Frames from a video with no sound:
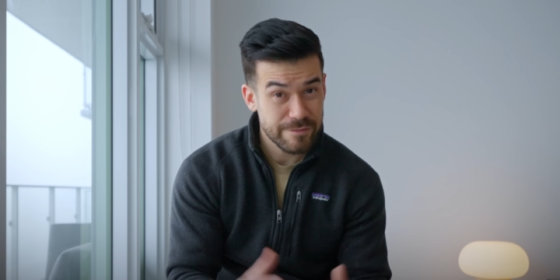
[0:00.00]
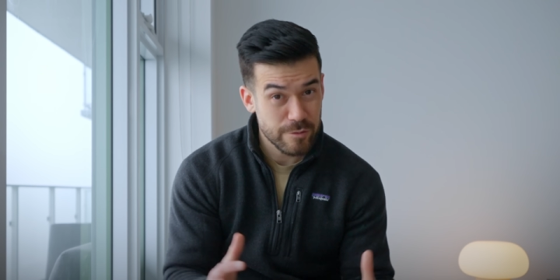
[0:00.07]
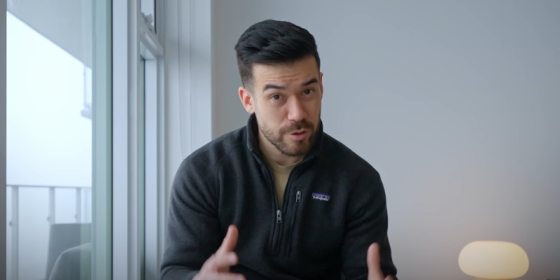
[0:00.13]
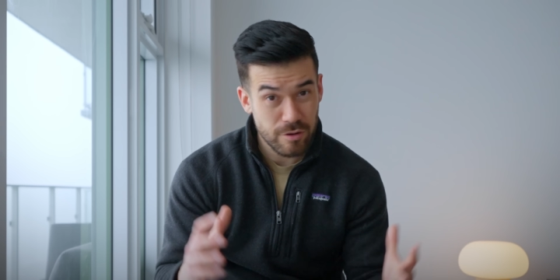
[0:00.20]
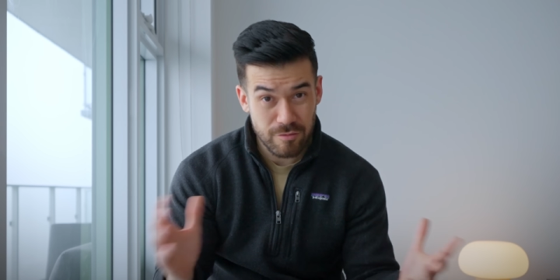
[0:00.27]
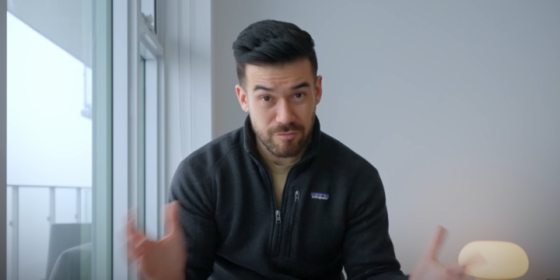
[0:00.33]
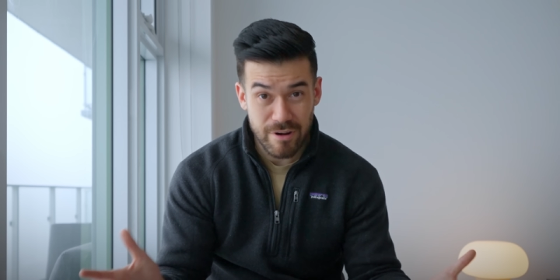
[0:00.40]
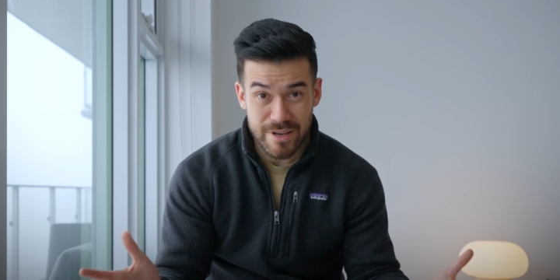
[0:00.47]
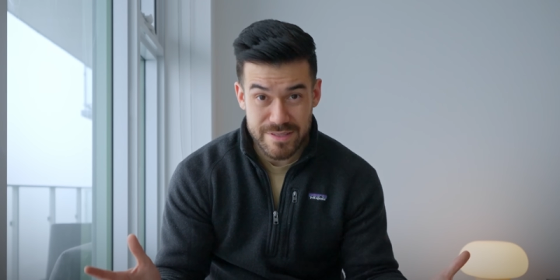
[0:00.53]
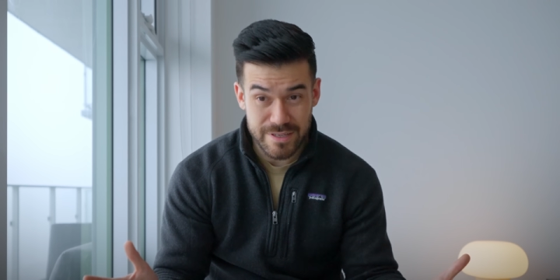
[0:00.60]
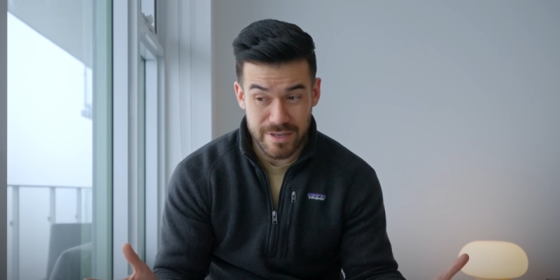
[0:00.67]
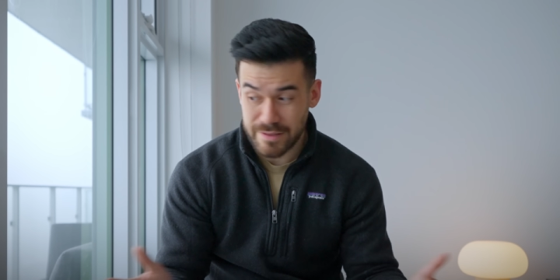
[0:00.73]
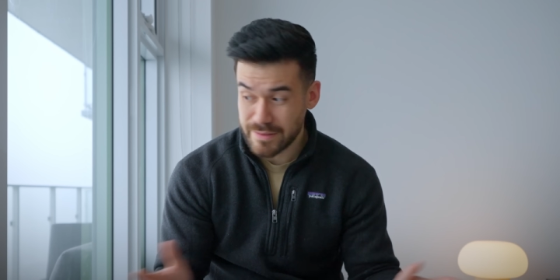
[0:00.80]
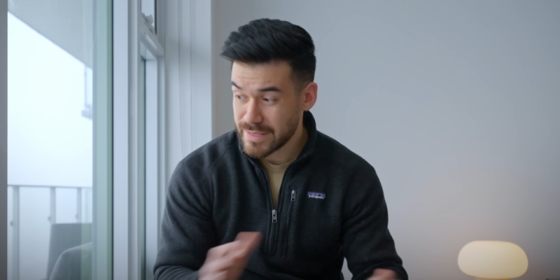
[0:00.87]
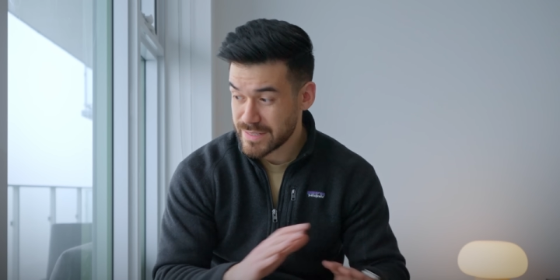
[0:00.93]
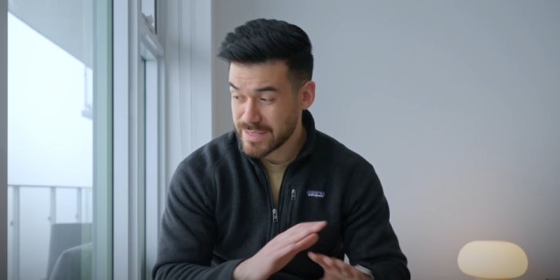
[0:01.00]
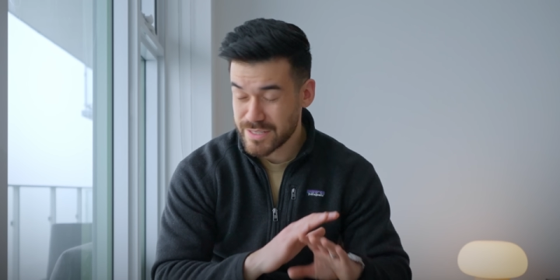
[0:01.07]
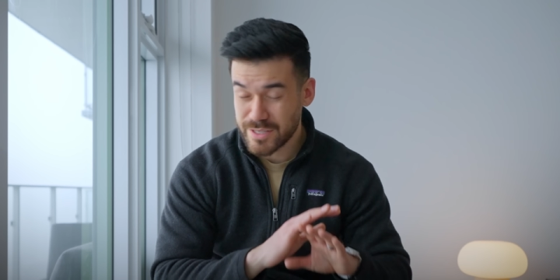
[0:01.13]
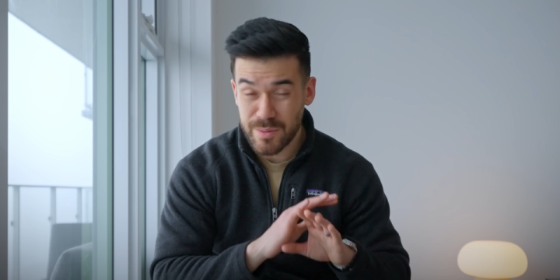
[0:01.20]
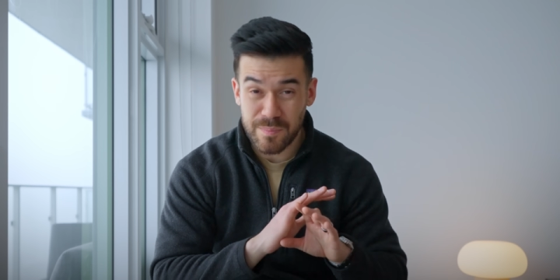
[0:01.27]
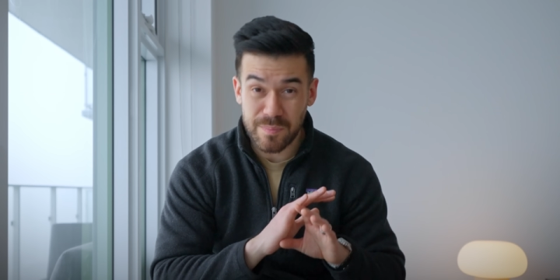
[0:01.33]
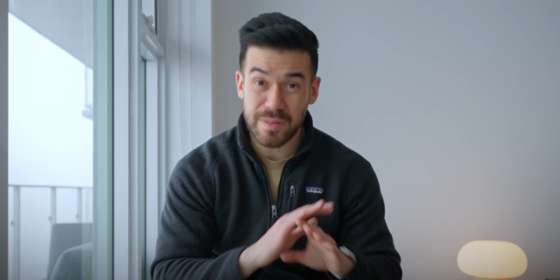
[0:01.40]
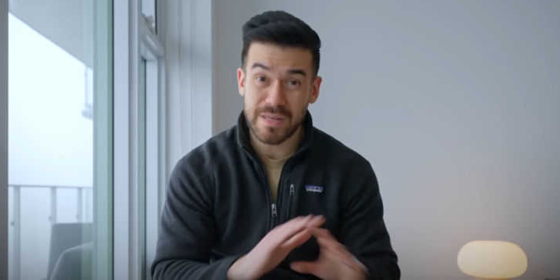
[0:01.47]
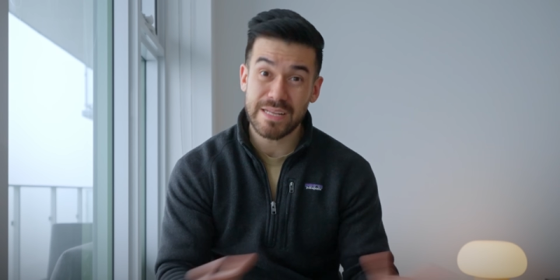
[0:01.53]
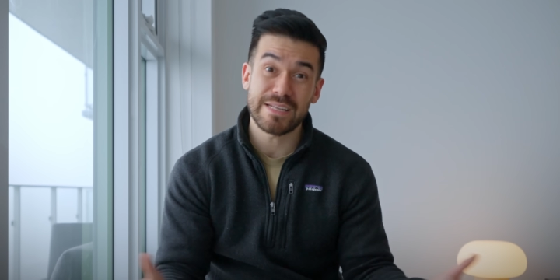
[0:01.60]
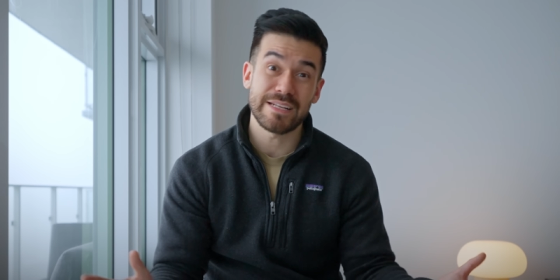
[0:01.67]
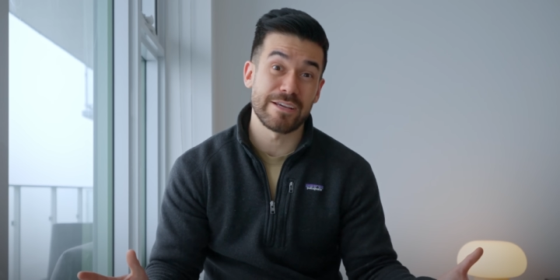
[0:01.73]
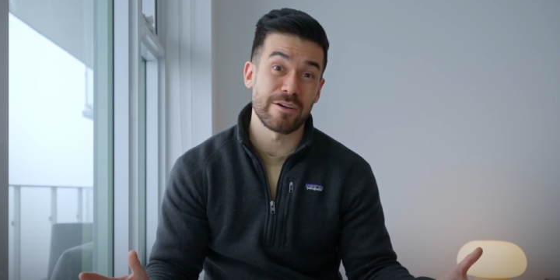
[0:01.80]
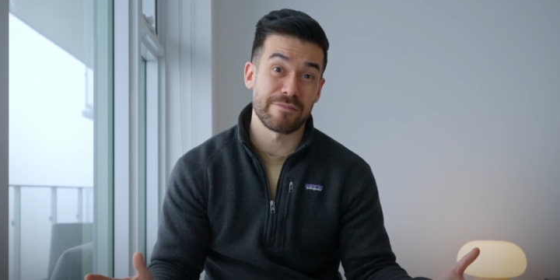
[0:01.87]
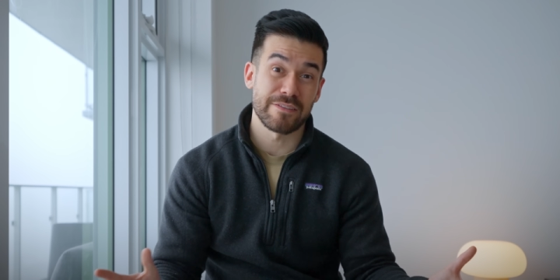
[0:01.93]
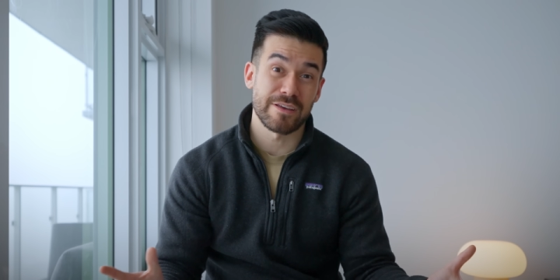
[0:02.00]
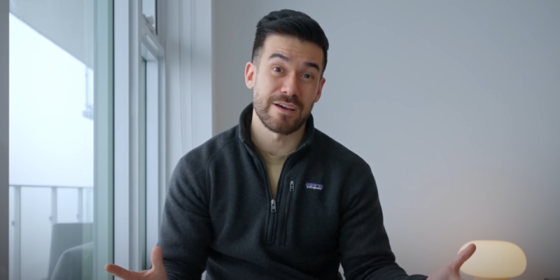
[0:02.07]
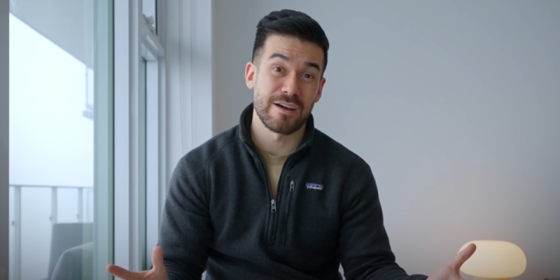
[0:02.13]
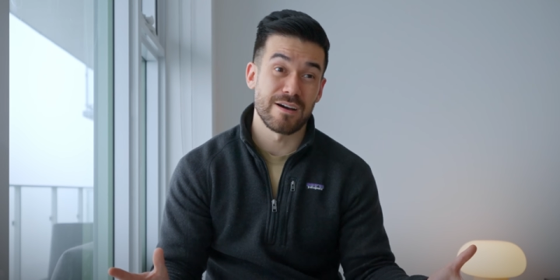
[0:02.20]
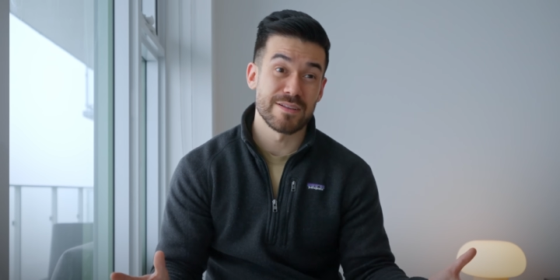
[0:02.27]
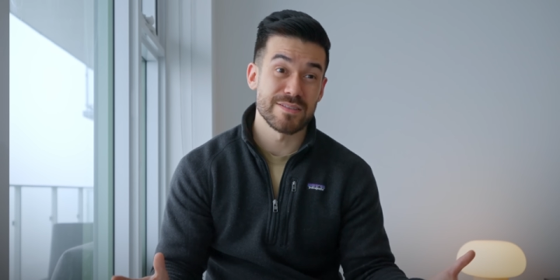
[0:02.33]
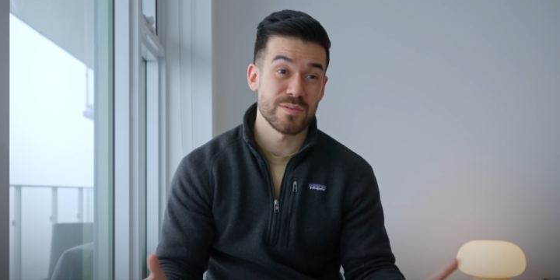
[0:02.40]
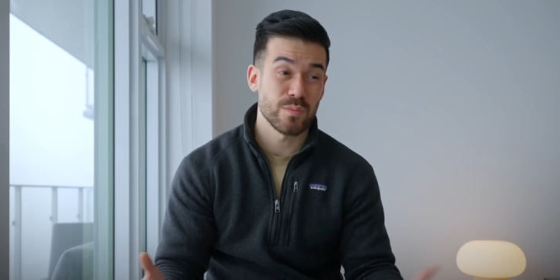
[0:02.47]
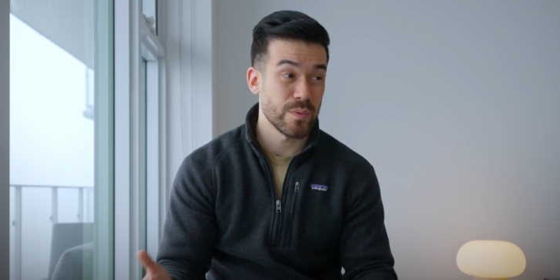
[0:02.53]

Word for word: if you're a renter, this is completely off the cards,